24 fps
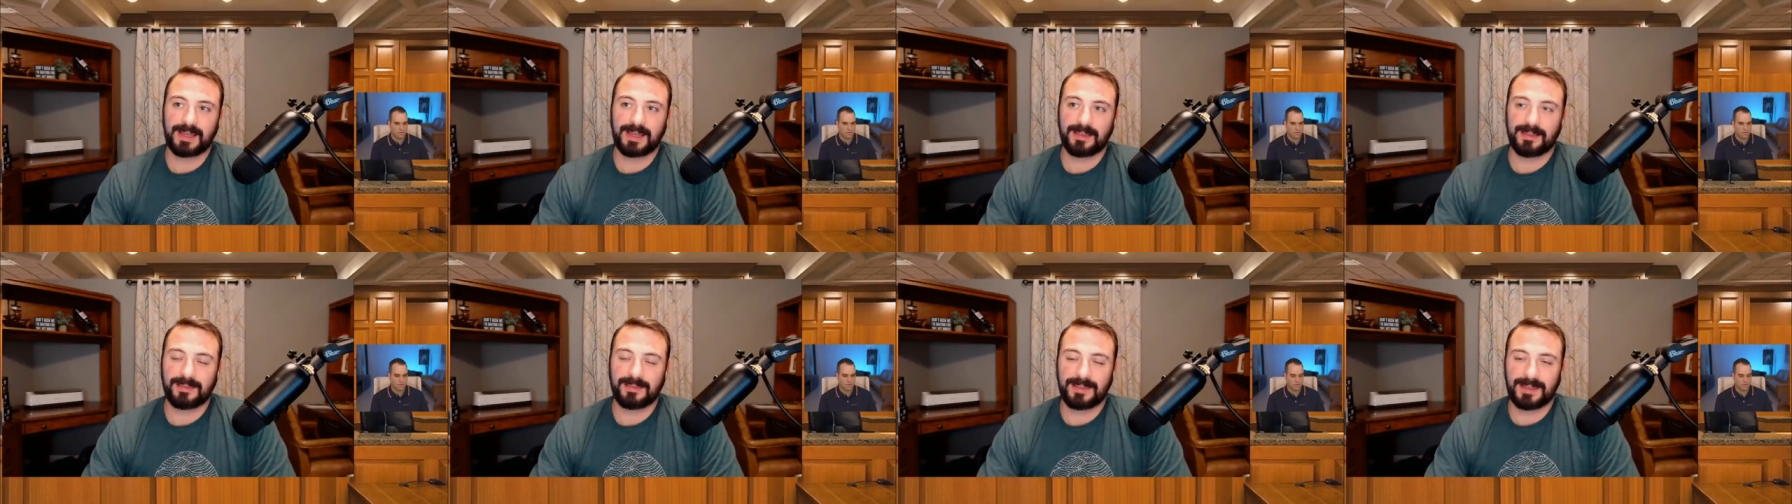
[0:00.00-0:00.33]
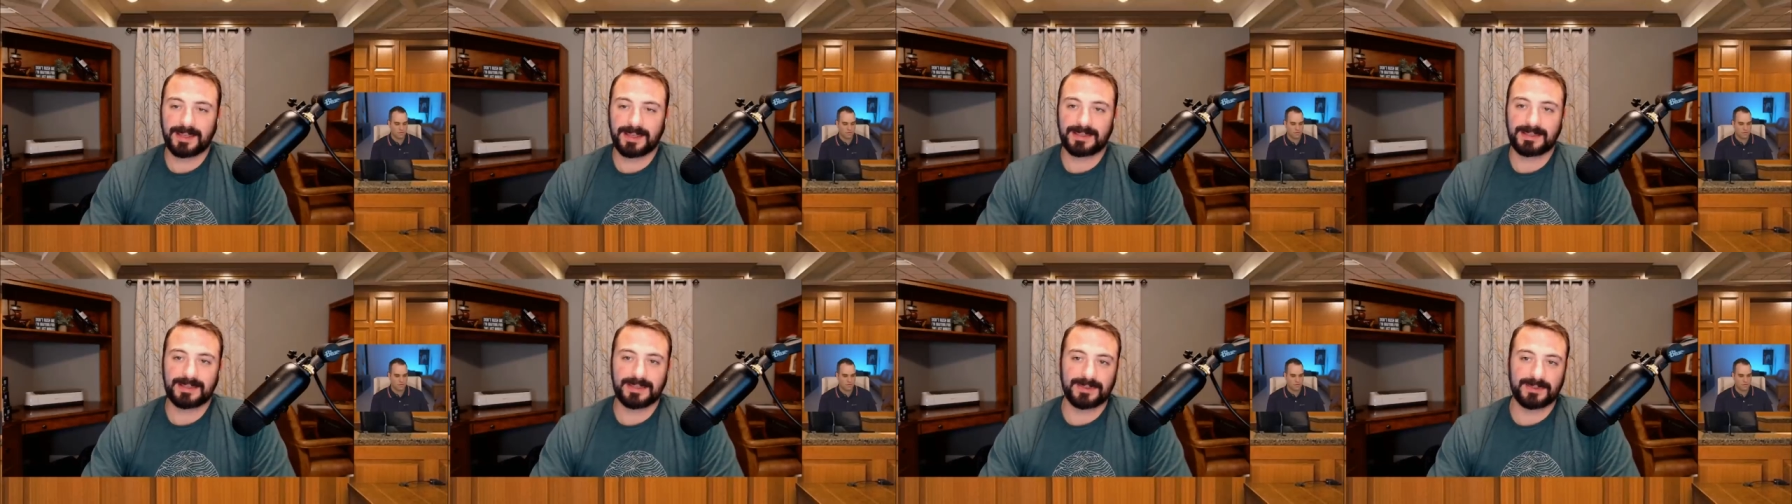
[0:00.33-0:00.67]

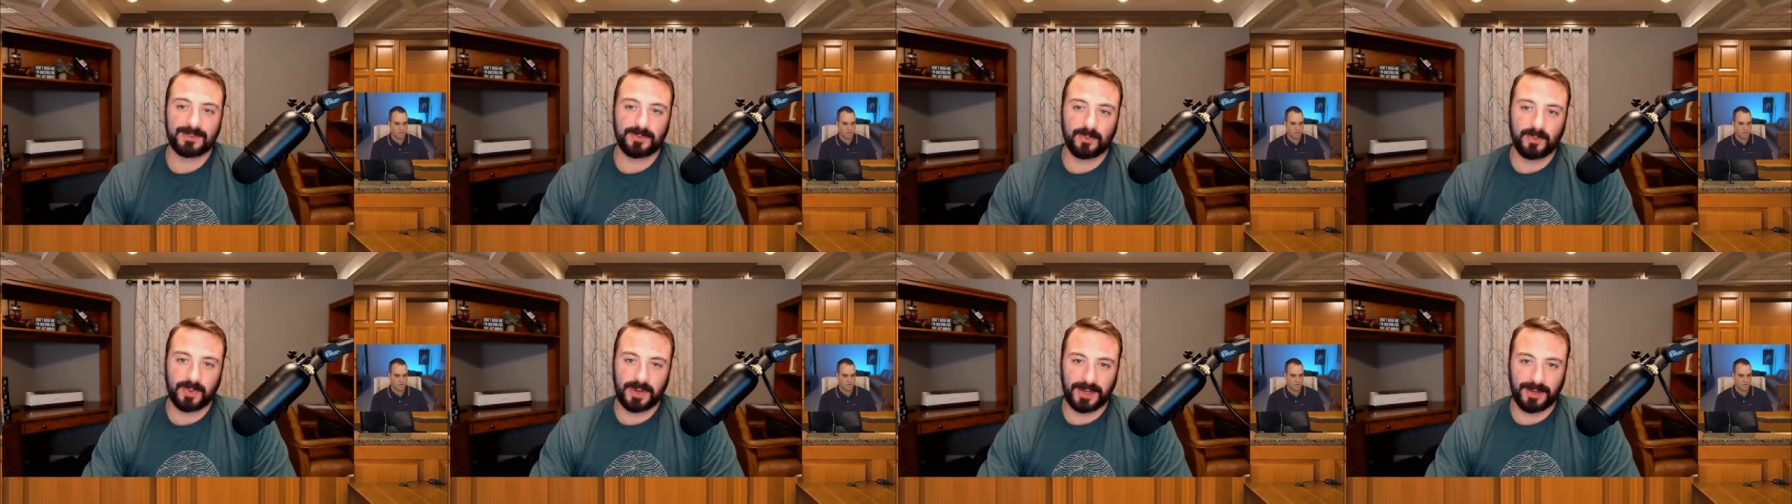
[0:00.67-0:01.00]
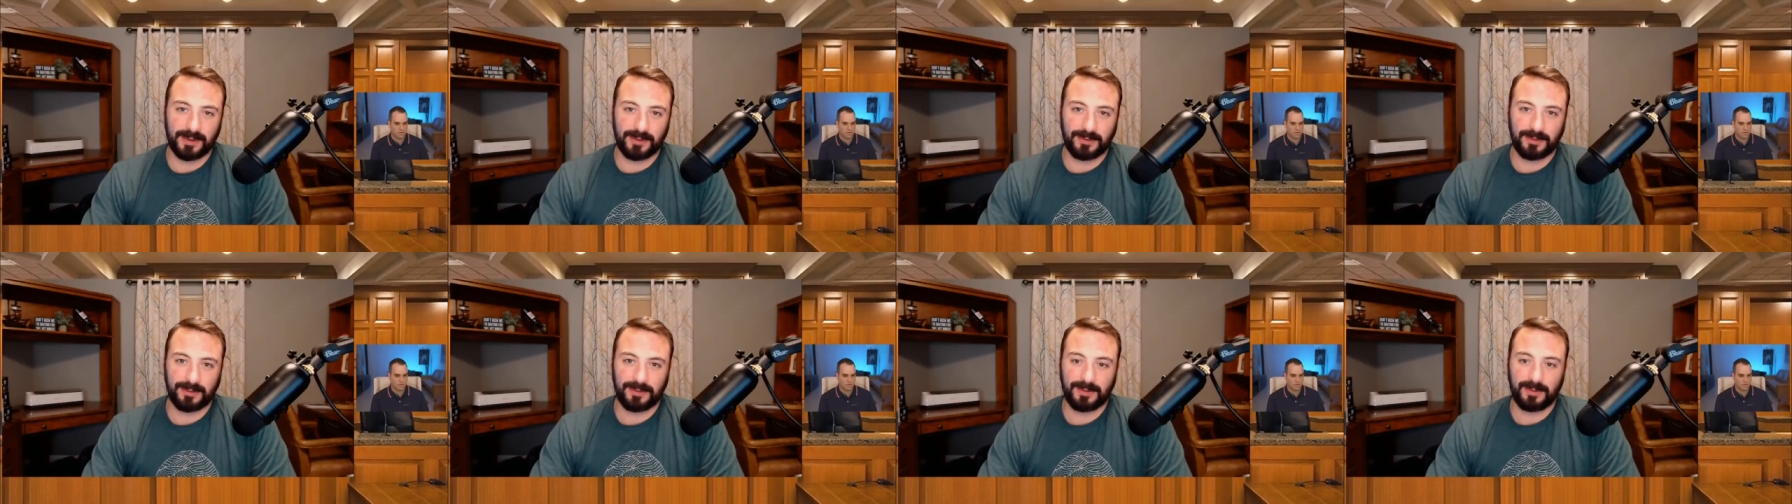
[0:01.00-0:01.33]
This is real.
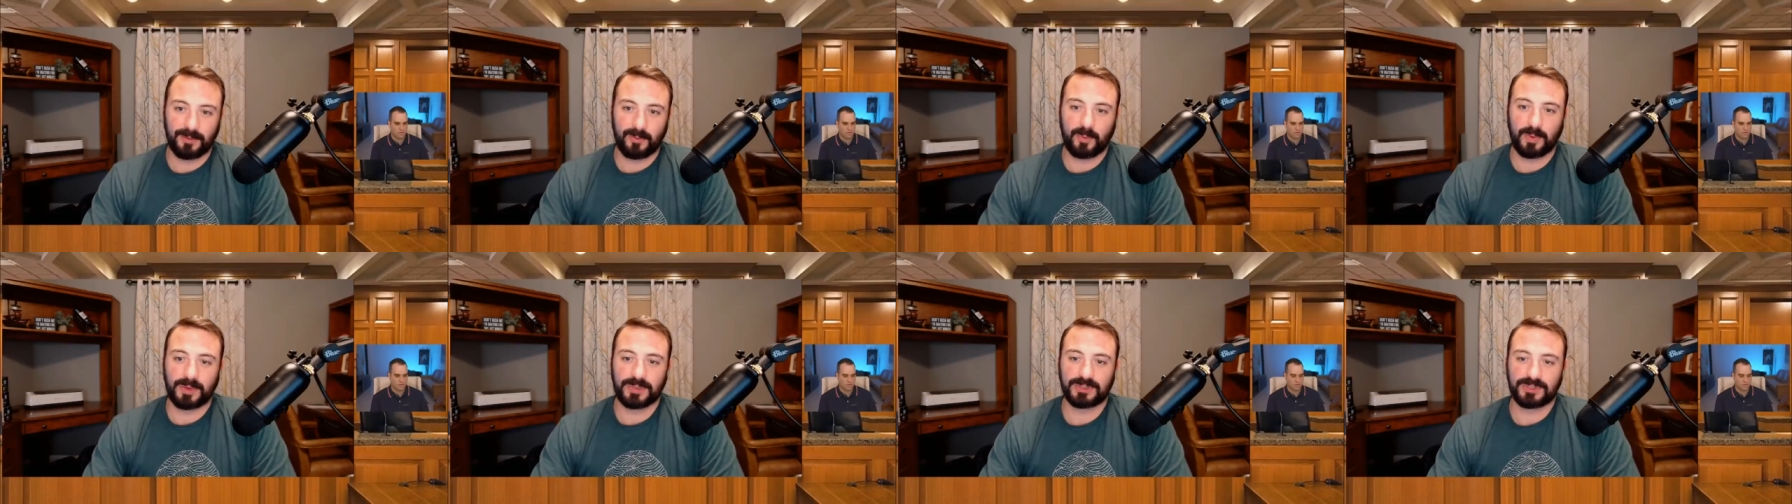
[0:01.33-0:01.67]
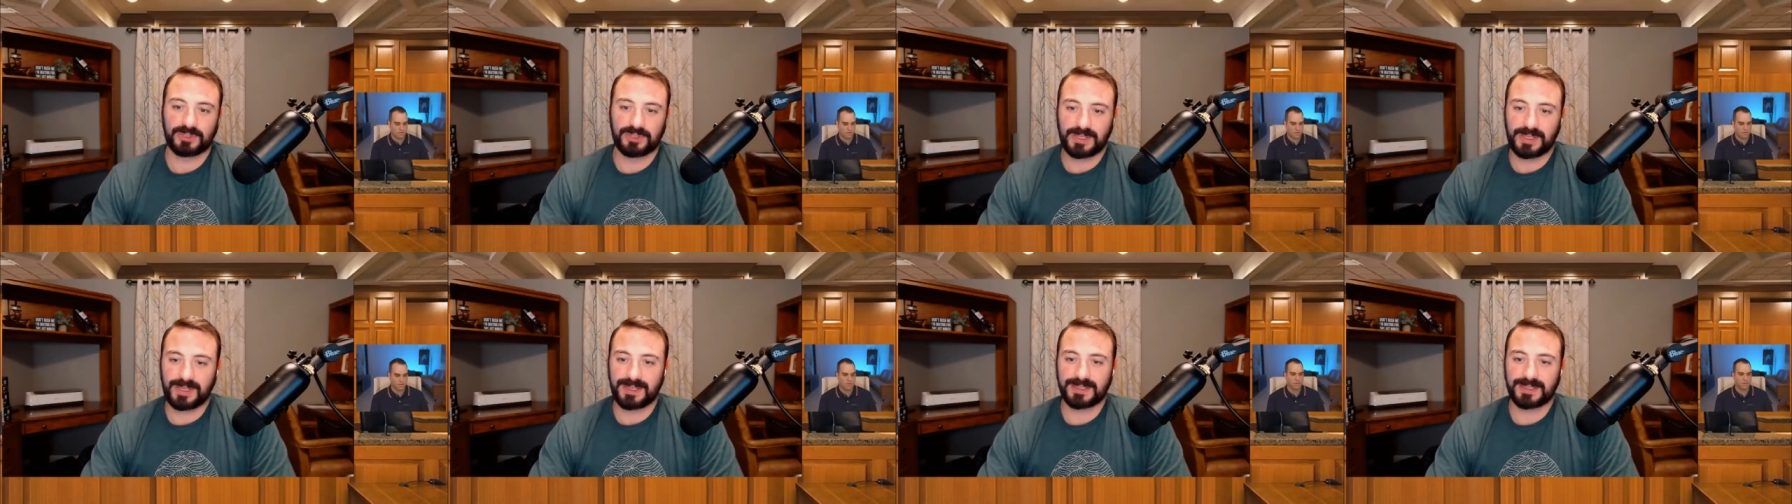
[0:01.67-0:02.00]
When
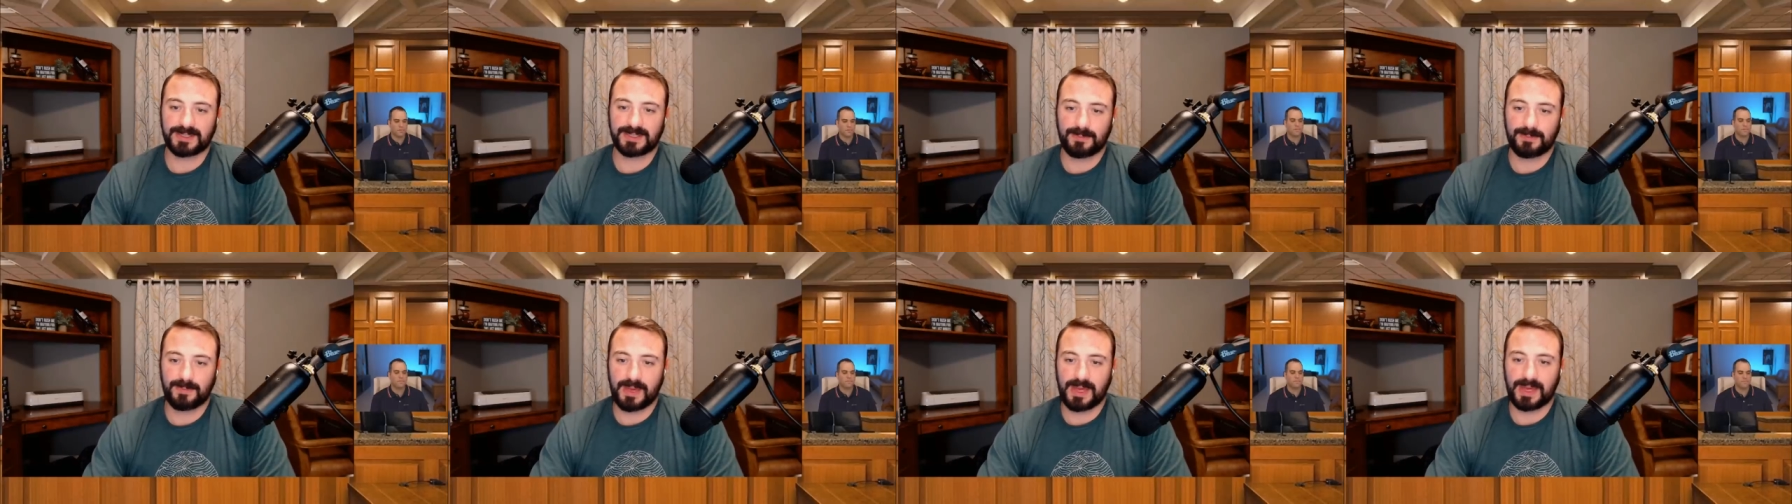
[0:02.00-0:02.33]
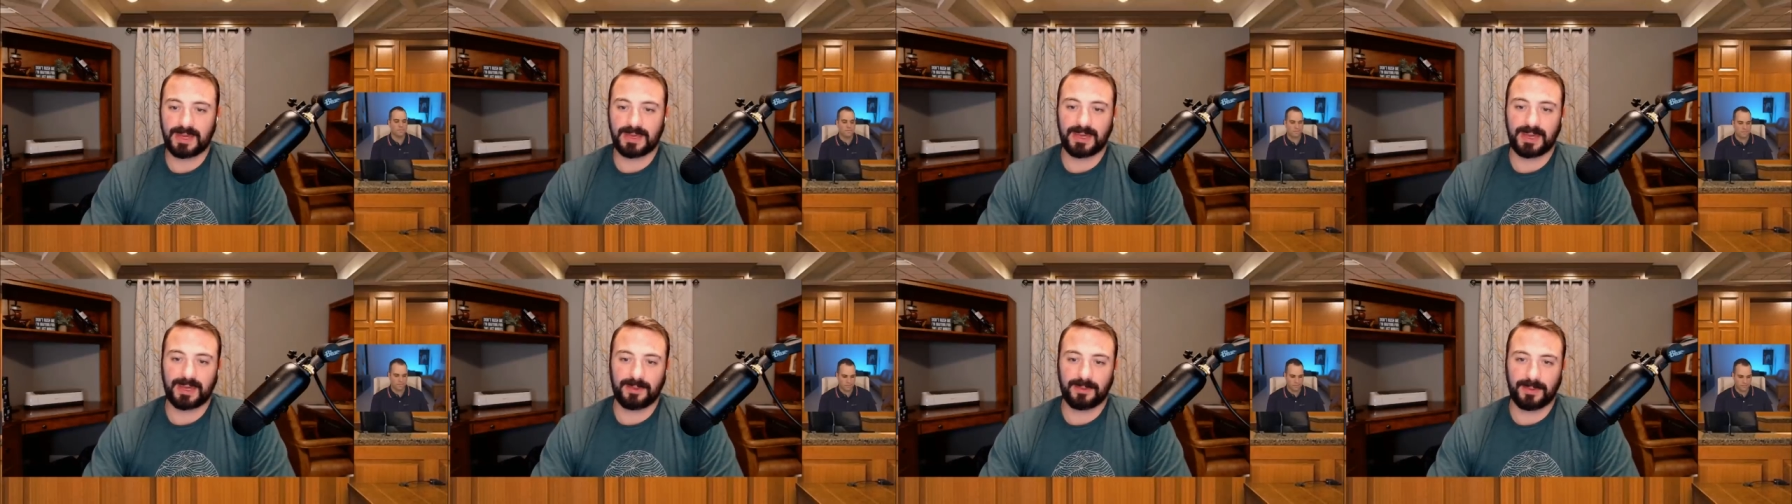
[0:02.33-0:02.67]
she is
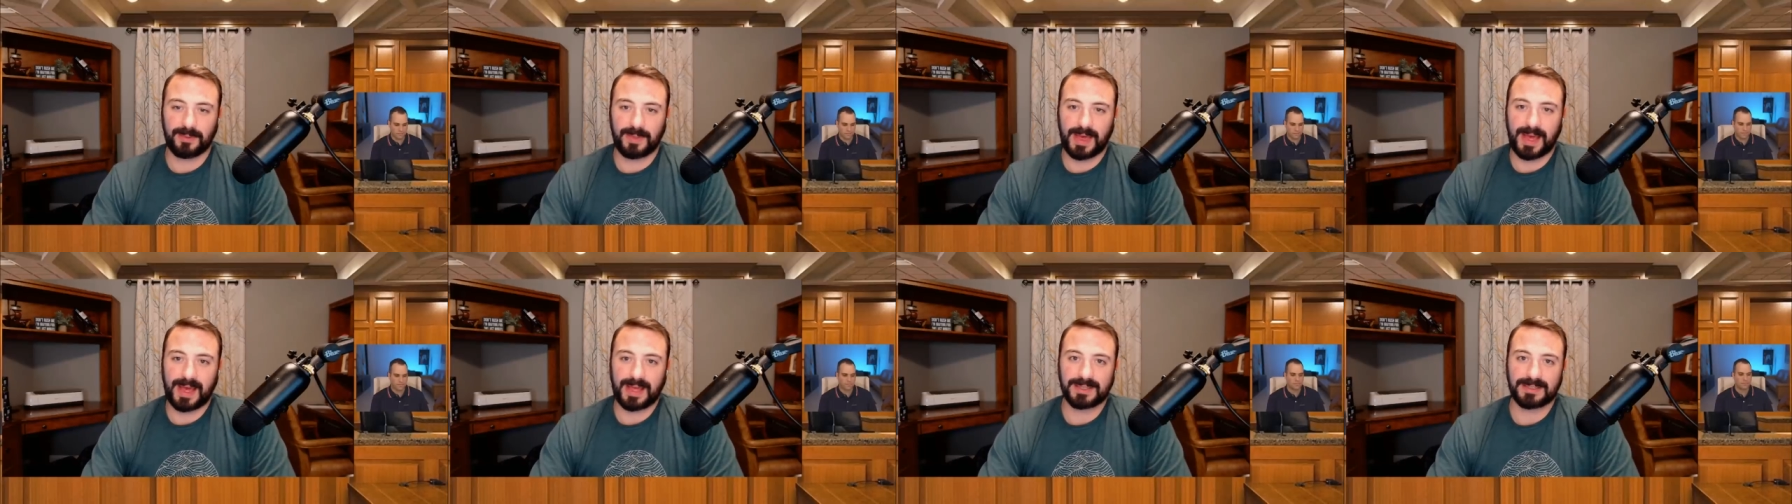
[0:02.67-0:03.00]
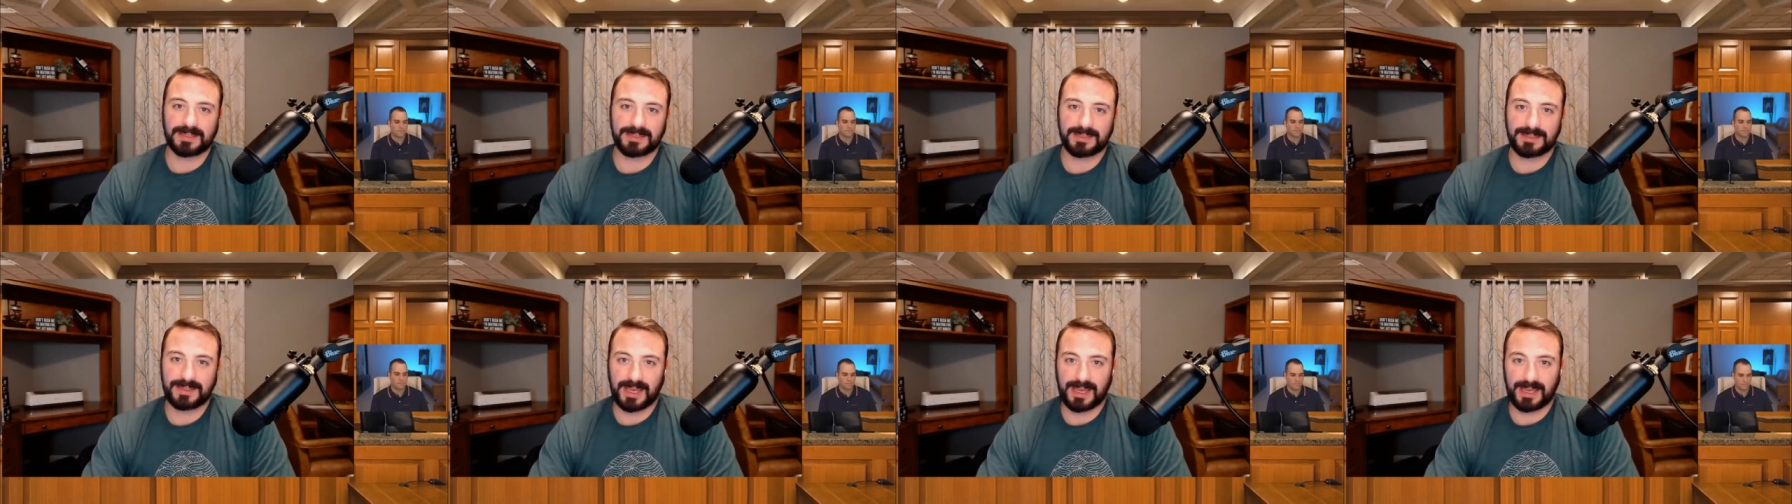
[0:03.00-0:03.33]
making that
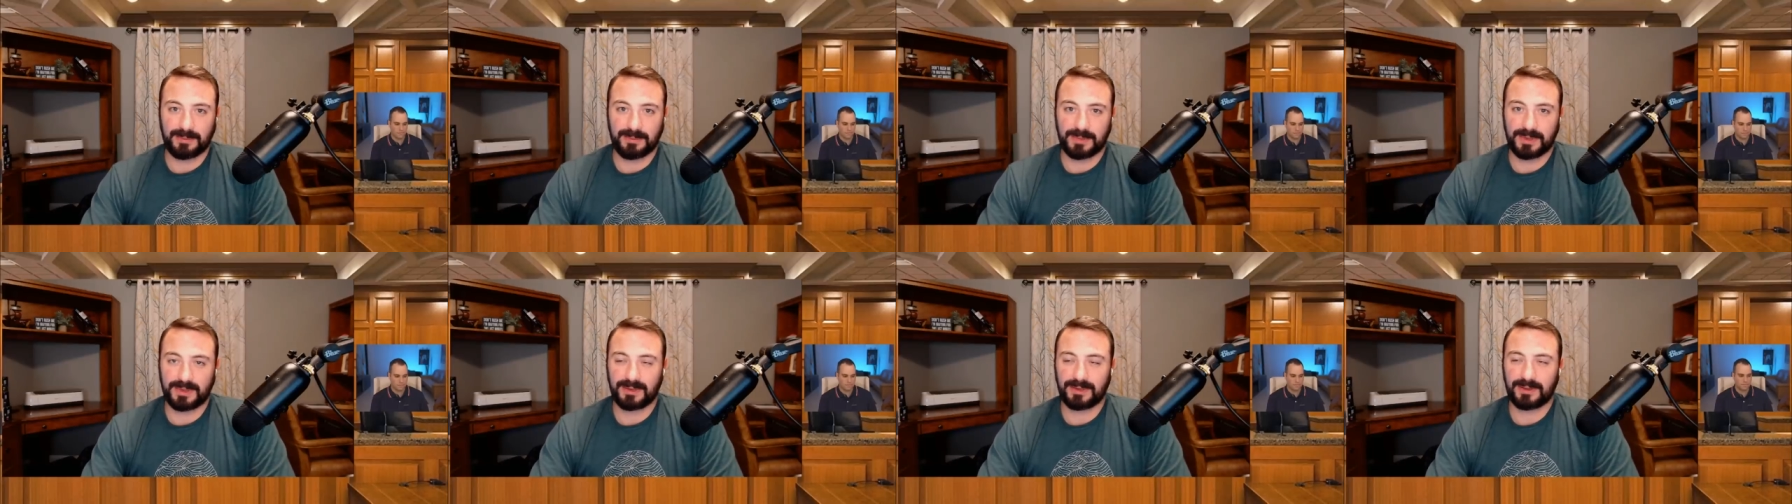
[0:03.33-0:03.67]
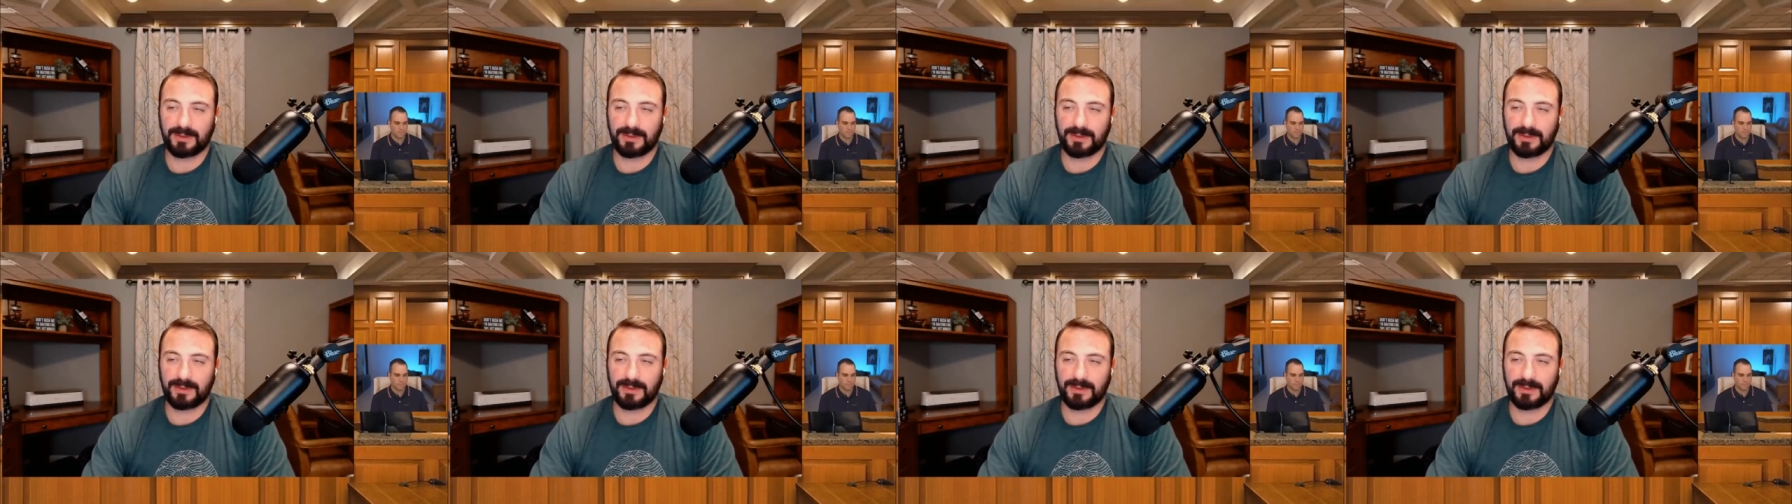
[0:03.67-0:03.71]
statement,